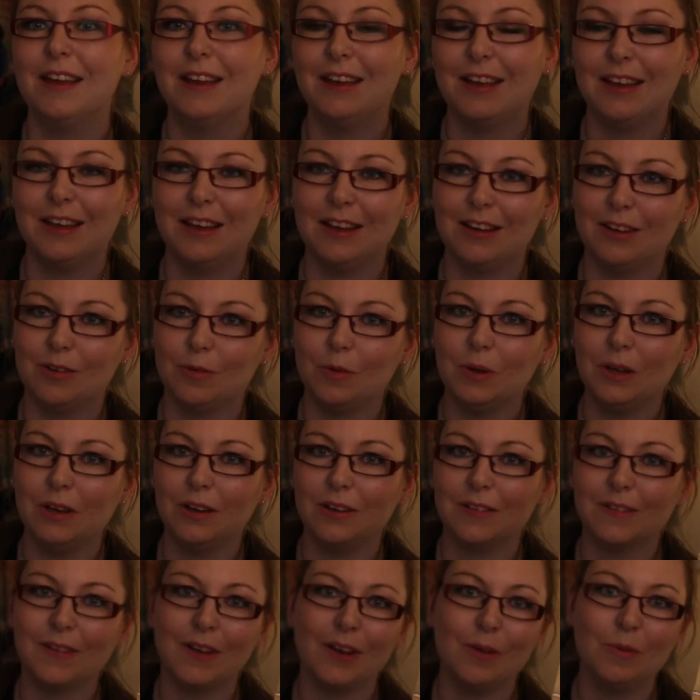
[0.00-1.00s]
Yeah, we
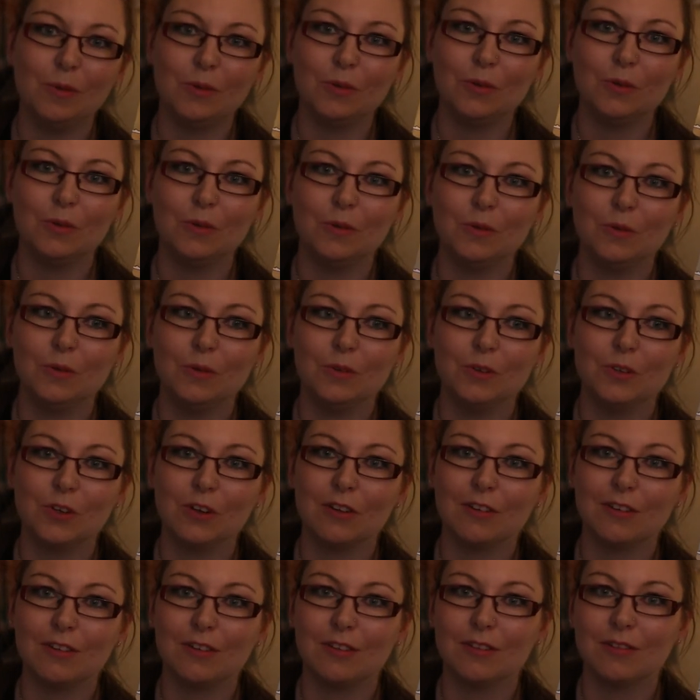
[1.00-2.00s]
got time to
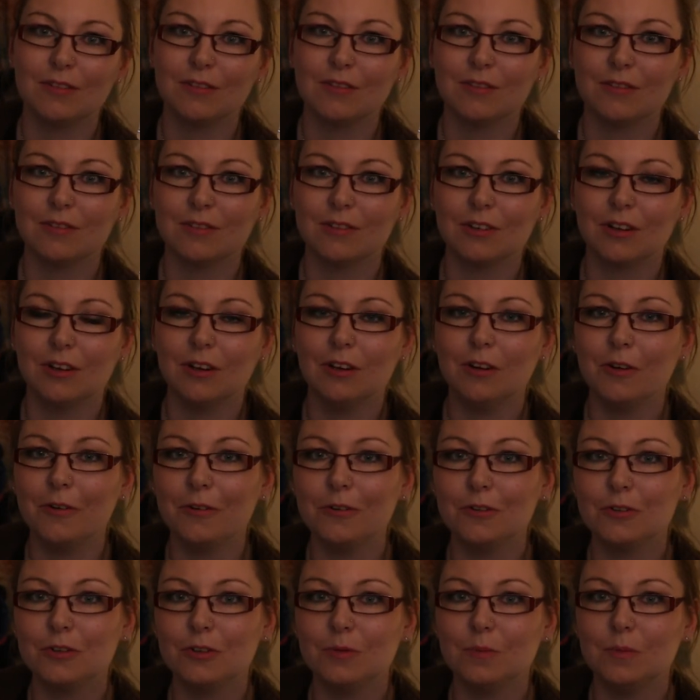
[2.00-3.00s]
just
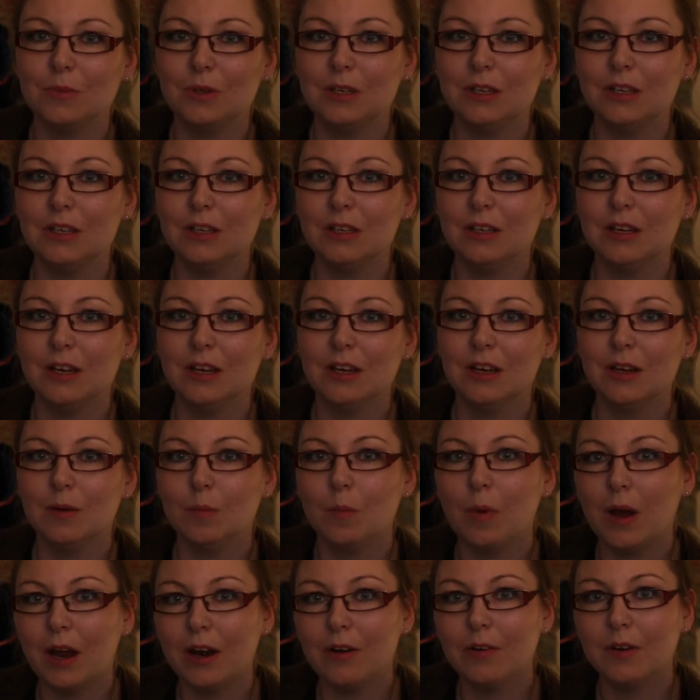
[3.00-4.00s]
learn to be
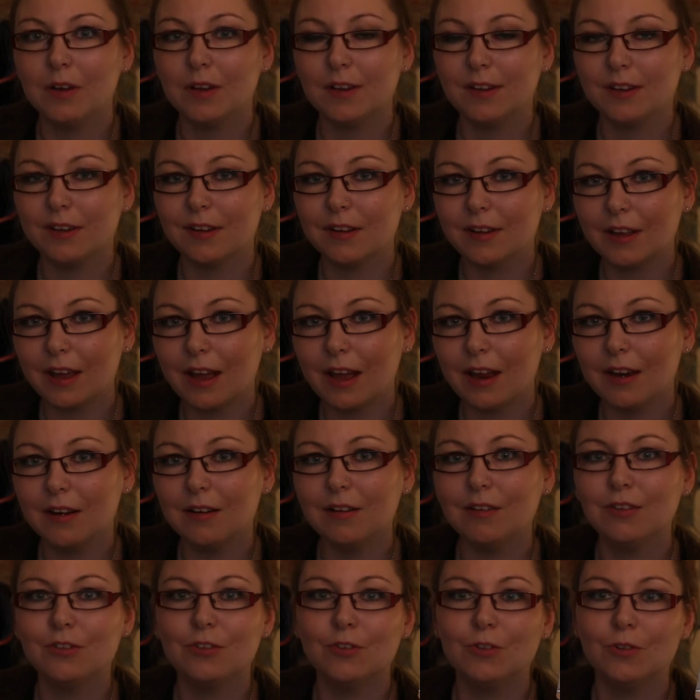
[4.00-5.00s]
parents
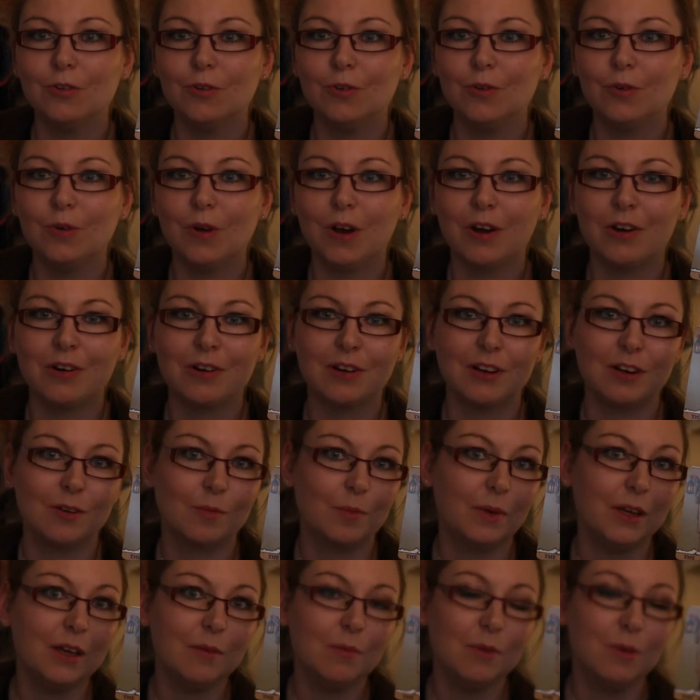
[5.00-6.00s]
again to our little
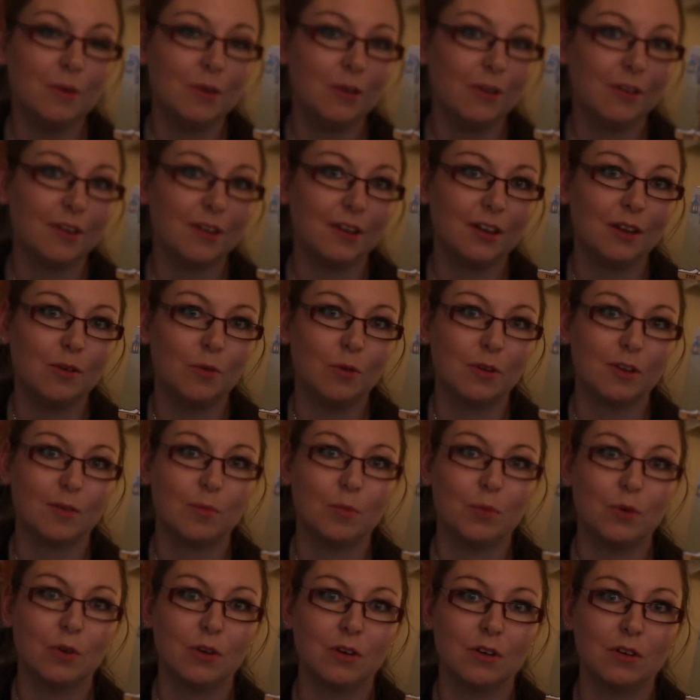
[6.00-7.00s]
baby, because he was
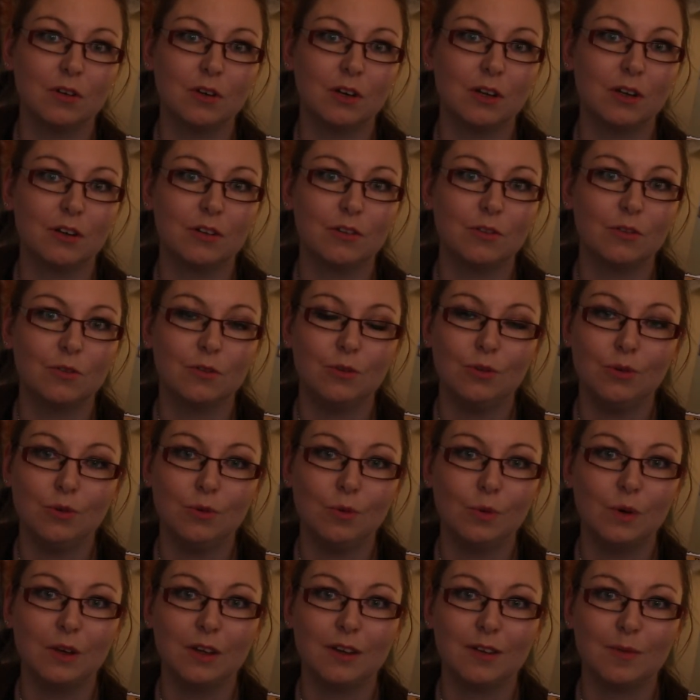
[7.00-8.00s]
born like 2
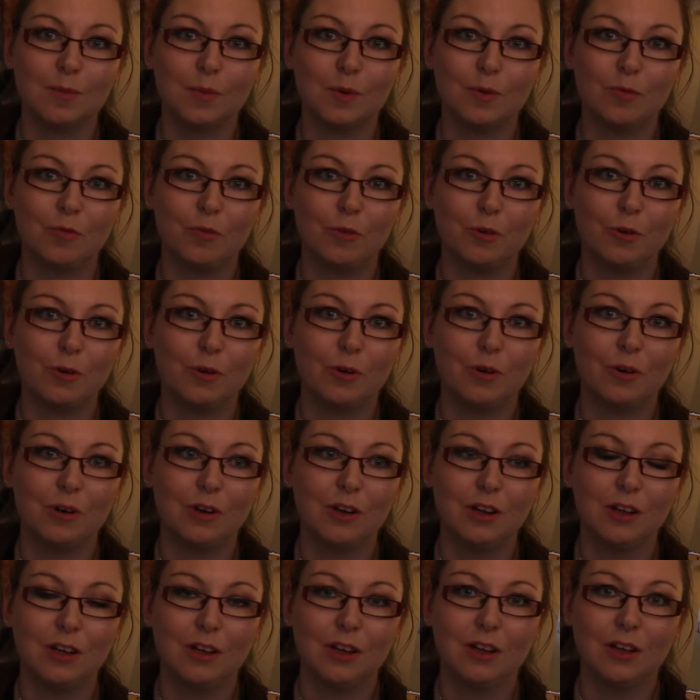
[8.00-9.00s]
weeks before
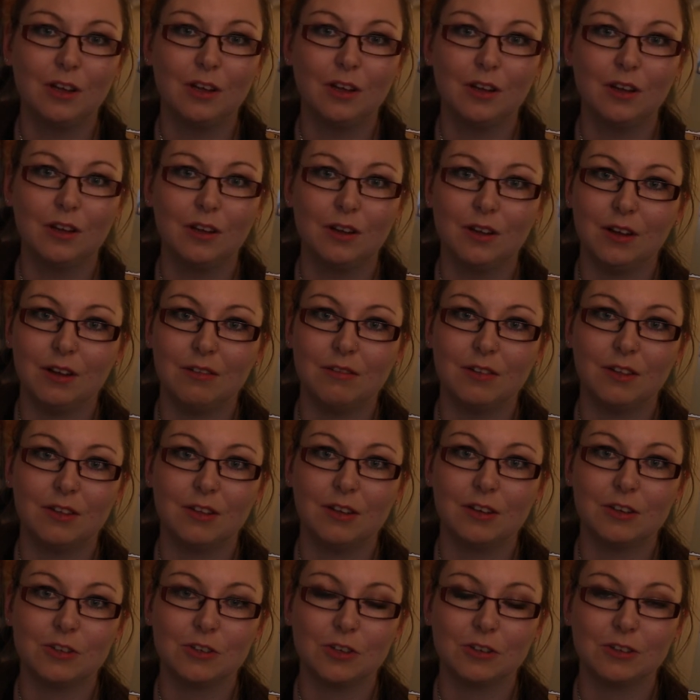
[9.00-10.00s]

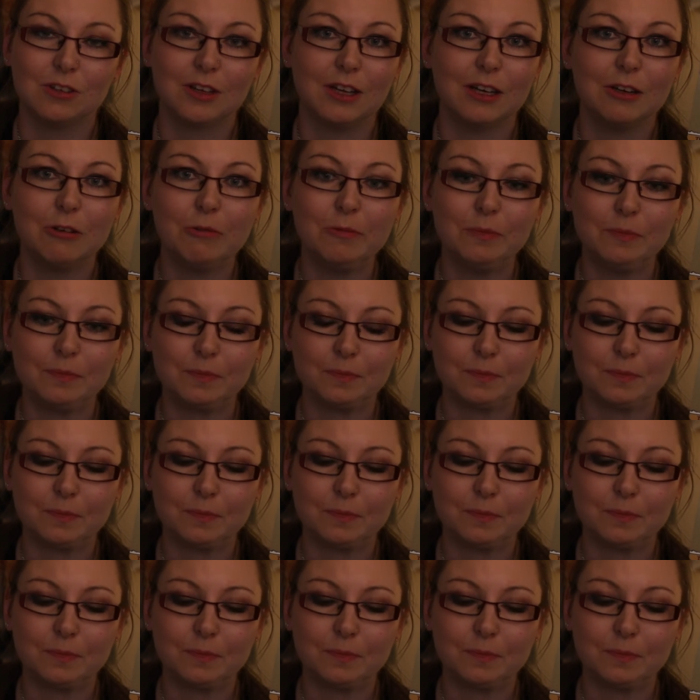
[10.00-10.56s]
everything shut down.